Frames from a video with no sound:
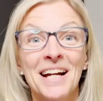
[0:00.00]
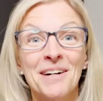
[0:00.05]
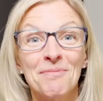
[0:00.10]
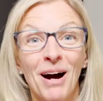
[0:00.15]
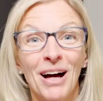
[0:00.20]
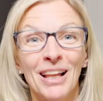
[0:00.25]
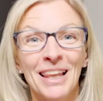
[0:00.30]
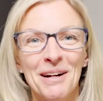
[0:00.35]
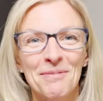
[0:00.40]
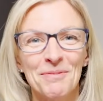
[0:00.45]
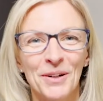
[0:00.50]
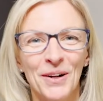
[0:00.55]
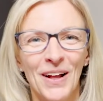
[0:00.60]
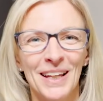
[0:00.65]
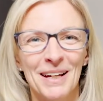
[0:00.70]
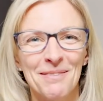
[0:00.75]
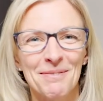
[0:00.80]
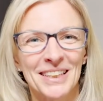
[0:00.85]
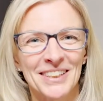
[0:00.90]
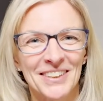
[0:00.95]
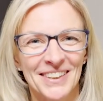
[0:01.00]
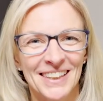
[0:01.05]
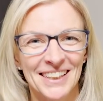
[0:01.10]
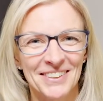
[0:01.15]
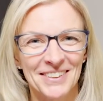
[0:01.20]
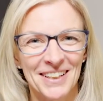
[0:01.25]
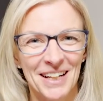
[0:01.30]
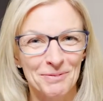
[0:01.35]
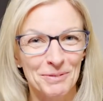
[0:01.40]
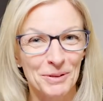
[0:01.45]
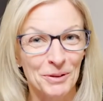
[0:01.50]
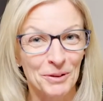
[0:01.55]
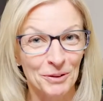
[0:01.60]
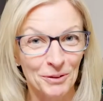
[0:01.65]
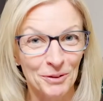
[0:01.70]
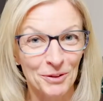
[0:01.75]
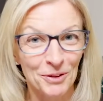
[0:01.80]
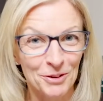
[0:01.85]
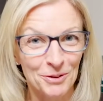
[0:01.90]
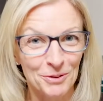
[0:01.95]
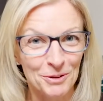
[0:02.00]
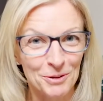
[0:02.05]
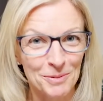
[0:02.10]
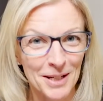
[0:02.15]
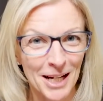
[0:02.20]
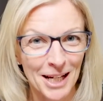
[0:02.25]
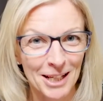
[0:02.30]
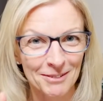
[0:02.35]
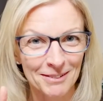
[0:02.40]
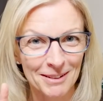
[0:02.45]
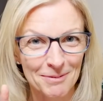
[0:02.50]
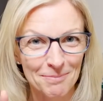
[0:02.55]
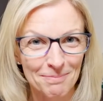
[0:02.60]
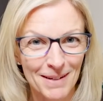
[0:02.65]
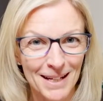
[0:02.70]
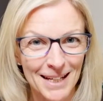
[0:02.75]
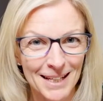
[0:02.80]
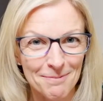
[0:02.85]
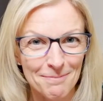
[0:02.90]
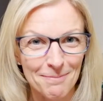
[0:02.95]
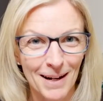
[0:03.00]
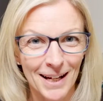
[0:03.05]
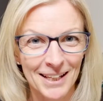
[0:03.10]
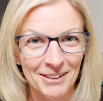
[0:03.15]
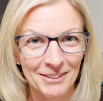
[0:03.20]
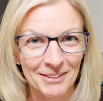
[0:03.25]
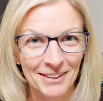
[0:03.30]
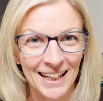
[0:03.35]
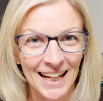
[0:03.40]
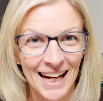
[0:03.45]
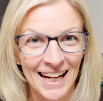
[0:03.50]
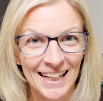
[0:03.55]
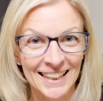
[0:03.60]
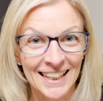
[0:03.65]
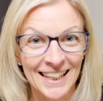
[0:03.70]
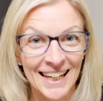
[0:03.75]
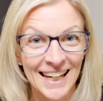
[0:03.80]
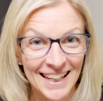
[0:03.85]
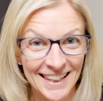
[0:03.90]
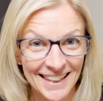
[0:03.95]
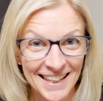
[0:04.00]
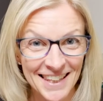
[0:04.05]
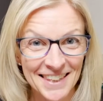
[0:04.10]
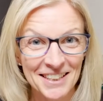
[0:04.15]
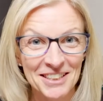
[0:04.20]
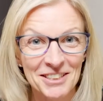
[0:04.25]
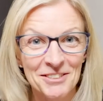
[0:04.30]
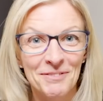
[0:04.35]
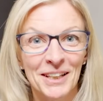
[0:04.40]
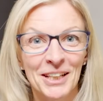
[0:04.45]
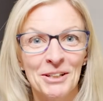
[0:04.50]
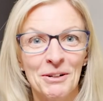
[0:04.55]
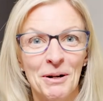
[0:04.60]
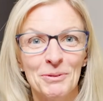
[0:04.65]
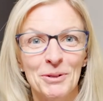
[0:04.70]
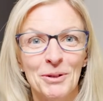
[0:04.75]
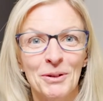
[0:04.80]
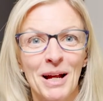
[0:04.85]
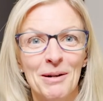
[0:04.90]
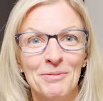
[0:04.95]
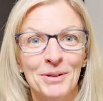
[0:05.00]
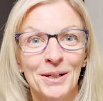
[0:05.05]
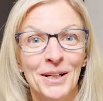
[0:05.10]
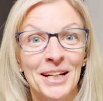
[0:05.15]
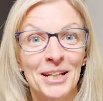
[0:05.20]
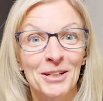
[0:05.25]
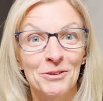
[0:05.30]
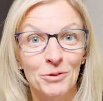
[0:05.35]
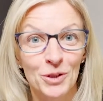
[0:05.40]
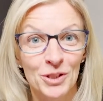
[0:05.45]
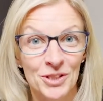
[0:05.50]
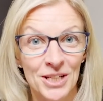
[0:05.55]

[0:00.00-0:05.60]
I'm Malin, I'm your online mentor here to help you grow your YouTube channel and make money online. And in this video, I'm collaborating with